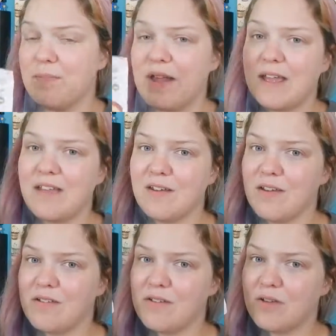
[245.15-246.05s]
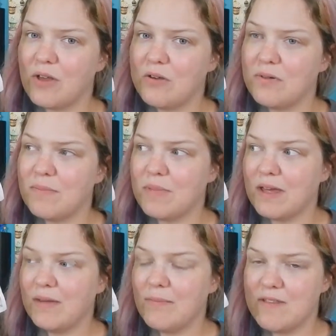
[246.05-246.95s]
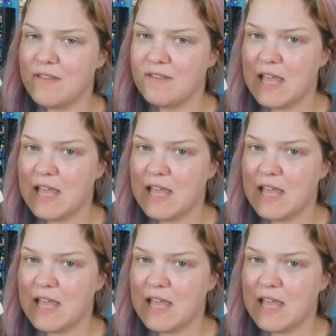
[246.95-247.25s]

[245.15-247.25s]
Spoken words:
but I can also go and buy Mrs.